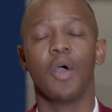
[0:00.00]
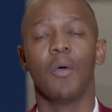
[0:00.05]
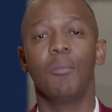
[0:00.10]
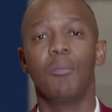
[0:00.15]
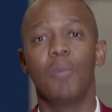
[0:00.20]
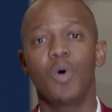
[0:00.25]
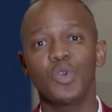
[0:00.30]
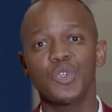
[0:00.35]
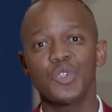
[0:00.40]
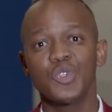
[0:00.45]

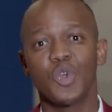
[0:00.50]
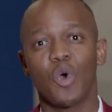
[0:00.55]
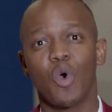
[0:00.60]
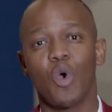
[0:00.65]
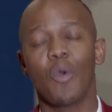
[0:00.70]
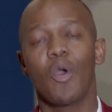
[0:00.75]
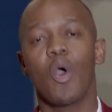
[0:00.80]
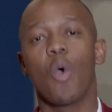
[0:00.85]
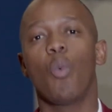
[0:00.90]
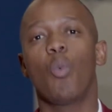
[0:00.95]
more
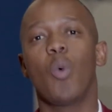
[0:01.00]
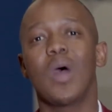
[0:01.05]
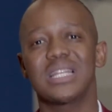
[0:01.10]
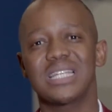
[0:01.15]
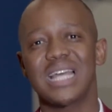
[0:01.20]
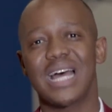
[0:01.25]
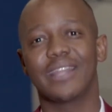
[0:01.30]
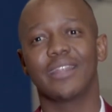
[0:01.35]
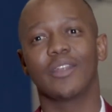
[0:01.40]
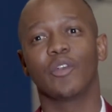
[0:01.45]
so what
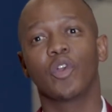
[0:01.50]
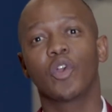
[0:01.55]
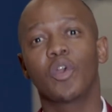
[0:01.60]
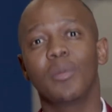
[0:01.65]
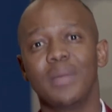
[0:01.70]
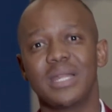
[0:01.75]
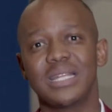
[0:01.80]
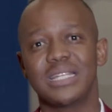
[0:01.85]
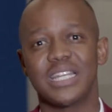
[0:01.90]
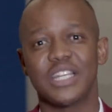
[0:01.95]
are the
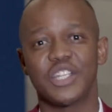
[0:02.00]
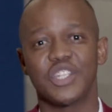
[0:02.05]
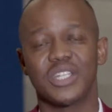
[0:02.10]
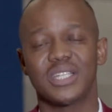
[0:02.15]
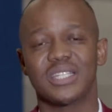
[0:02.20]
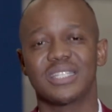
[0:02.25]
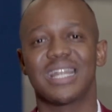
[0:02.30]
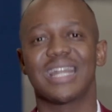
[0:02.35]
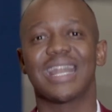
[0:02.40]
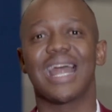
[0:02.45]

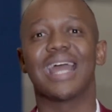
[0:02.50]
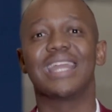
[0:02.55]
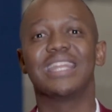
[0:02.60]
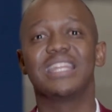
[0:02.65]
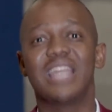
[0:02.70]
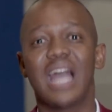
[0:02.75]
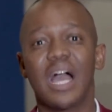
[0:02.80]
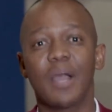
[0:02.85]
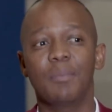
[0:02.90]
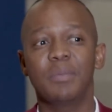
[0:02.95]
recommendations that our
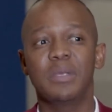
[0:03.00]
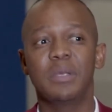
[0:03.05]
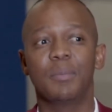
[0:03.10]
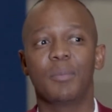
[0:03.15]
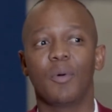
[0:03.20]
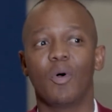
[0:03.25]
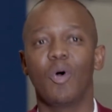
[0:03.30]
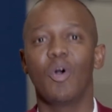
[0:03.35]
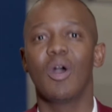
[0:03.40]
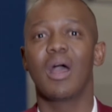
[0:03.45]
young
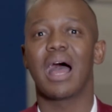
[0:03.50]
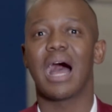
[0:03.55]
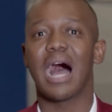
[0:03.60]
people